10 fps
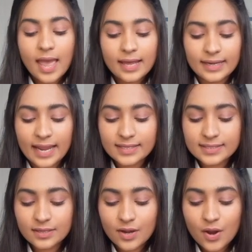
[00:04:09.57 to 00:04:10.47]

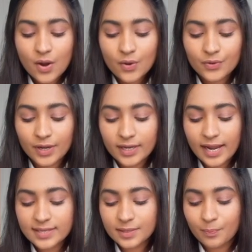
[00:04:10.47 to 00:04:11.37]
Next,
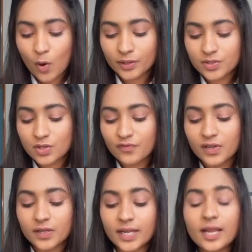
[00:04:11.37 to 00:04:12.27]
realize importance of
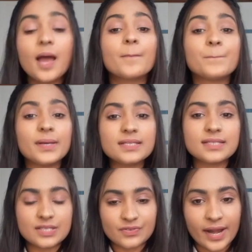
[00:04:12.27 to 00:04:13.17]
learning
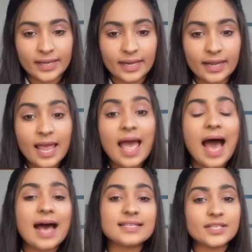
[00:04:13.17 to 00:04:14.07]
business writing.
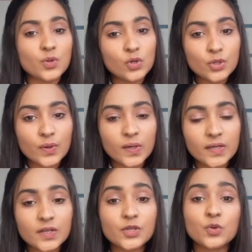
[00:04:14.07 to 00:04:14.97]
As I told you
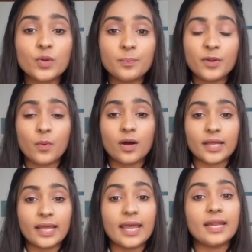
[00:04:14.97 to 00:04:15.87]
earlier, you will be
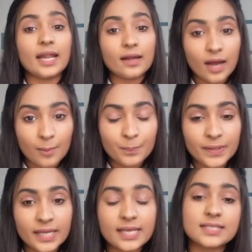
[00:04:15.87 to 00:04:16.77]
working in
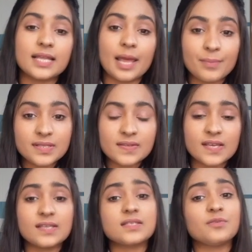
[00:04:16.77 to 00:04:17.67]
companies, in
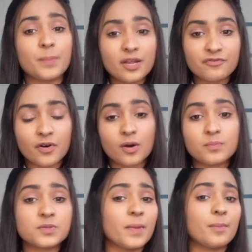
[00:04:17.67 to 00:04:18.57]
MNCs, in big
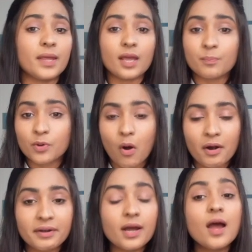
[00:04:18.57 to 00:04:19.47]
firms, maybe abroad.